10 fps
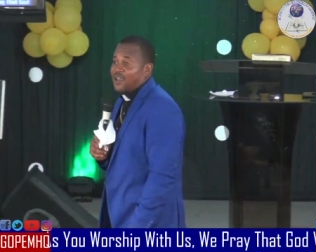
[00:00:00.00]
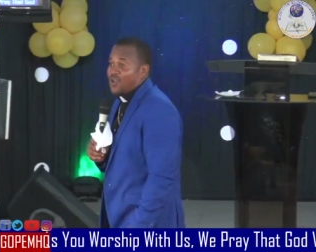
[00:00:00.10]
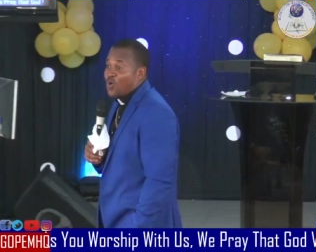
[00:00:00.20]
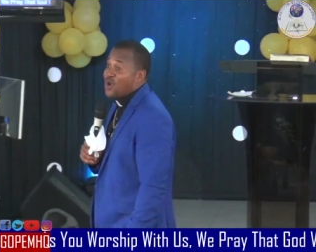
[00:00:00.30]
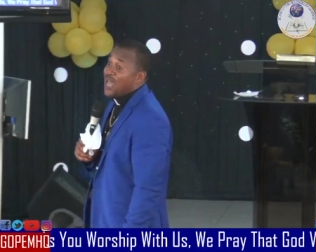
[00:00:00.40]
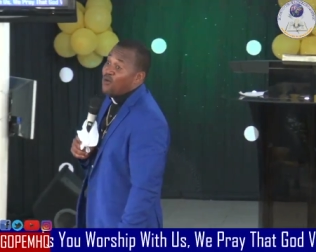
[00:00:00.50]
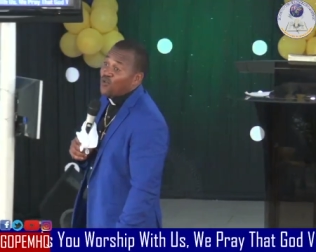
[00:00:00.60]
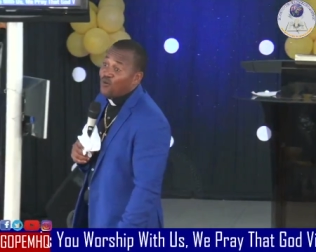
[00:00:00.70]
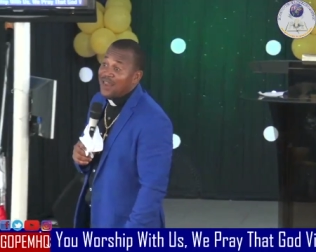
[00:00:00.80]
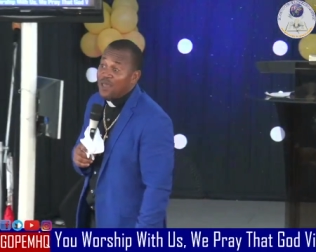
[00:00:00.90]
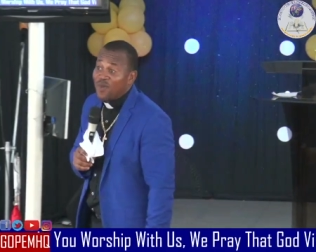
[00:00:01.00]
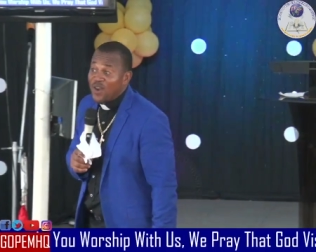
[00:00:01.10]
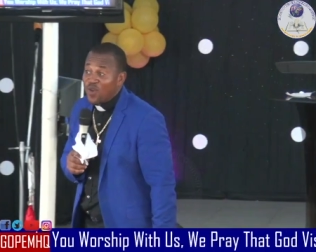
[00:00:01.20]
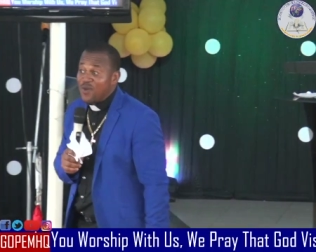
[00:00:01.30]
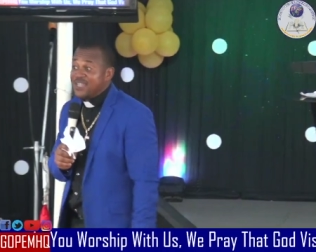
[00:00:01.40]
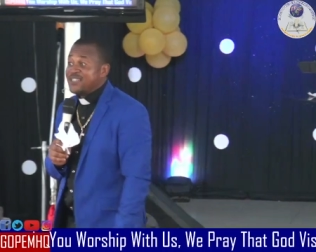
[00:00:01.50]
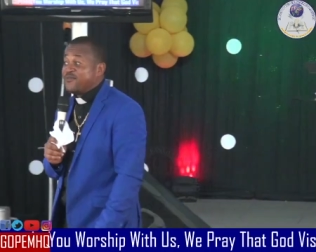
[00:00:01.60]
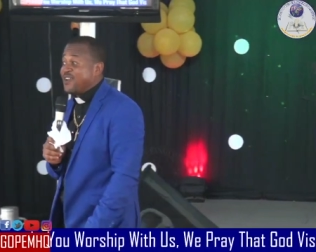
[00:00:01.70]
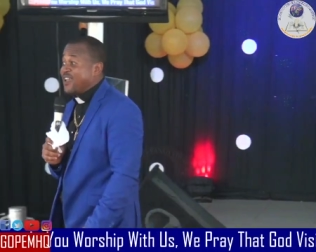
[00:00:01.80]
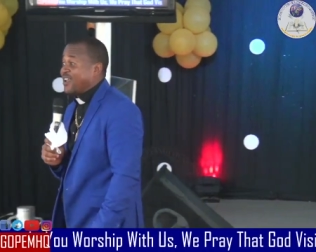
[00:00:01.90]
Ola won to wa labe na ma se
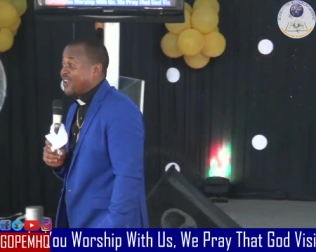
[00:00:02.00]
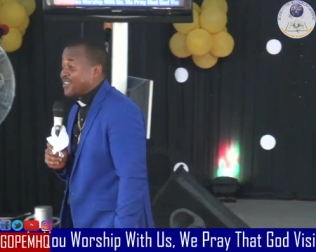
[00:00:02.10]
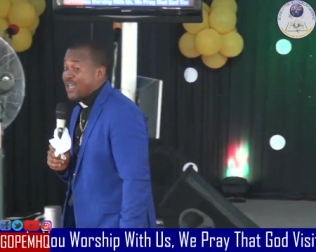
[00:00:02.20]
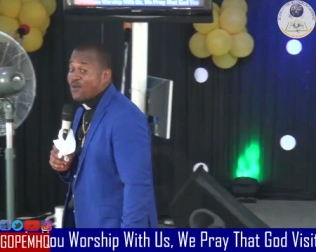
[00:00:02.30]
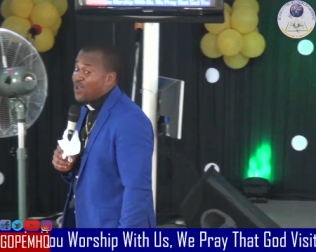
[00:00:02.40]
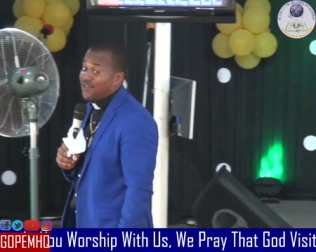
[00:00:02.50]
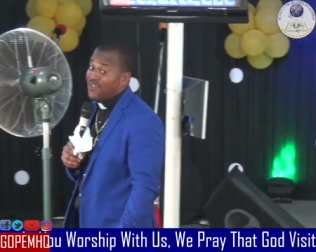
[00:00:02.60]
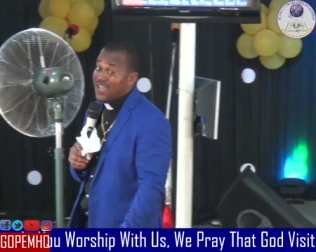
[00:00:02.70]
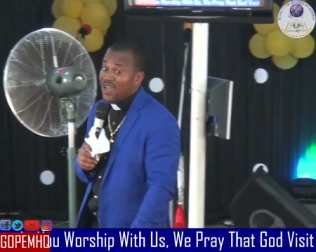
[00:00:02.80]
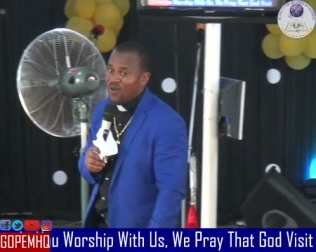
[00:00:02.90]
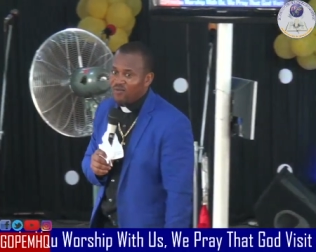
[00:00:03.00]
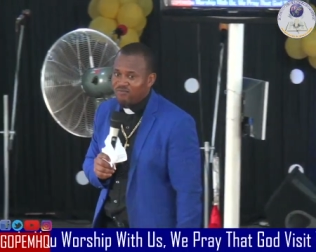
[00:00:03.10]
fun e. Ta won na fi ga o.